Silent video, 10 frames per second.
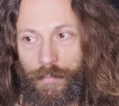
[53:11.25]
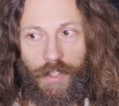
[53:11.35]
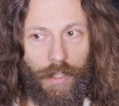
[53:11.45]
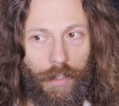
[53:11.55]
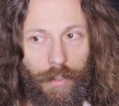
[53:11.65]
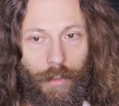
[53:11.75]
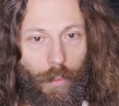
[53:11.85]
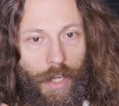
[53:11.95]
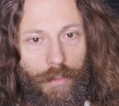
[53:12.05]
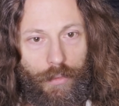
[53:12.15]
thinker,
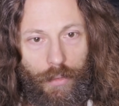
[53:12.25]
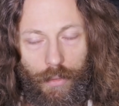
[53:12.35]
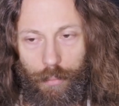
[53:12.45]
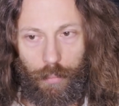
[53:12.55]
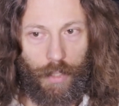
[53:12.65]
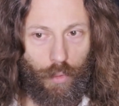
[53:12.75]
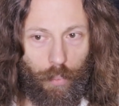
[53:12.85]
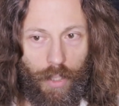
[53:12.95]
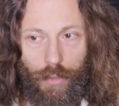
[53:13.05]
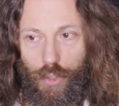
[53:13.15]
writer,
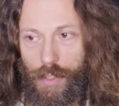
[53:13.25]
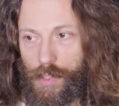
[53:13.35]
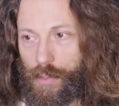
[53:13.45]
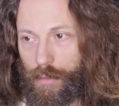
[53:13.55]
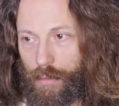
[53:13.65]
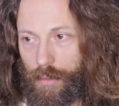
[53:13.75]
anthropologist,